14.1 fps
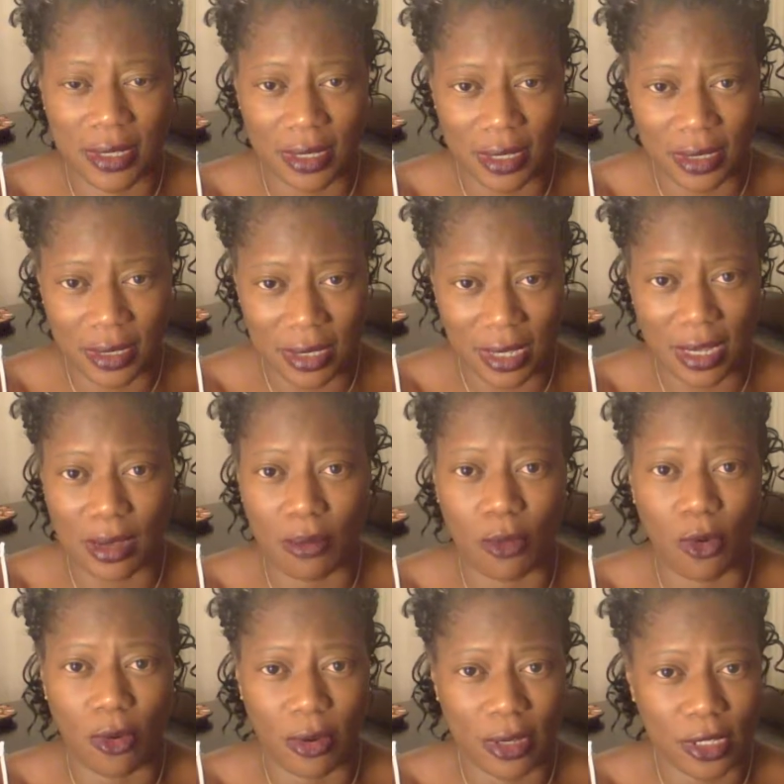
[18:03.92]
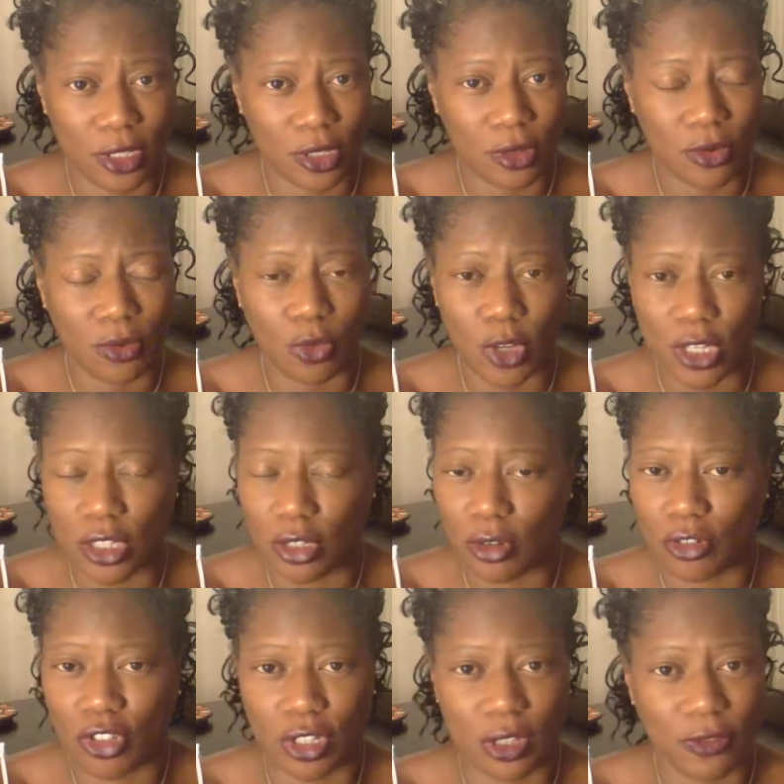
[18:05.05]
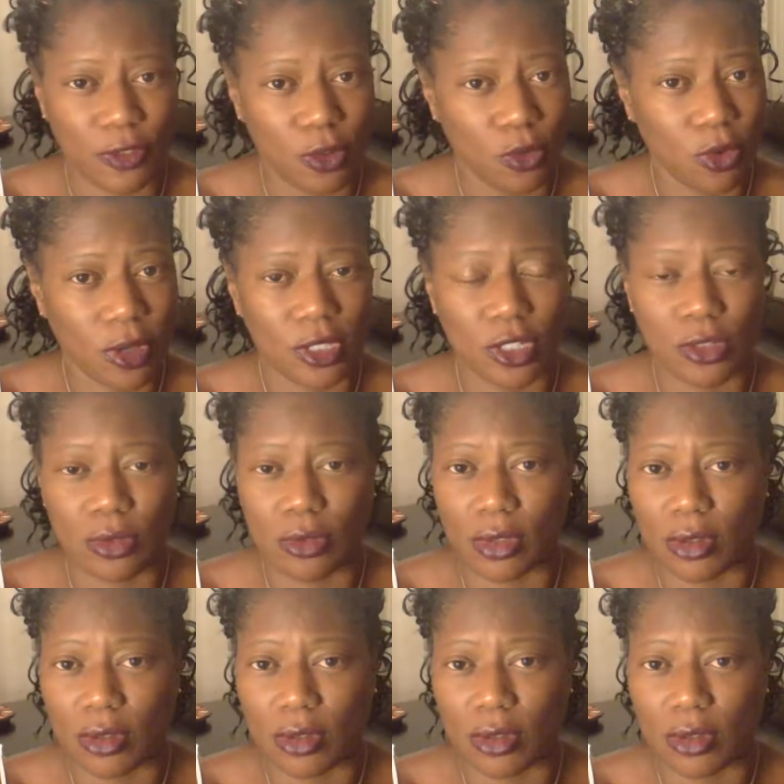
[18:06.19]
to dig more into, research it if you want to.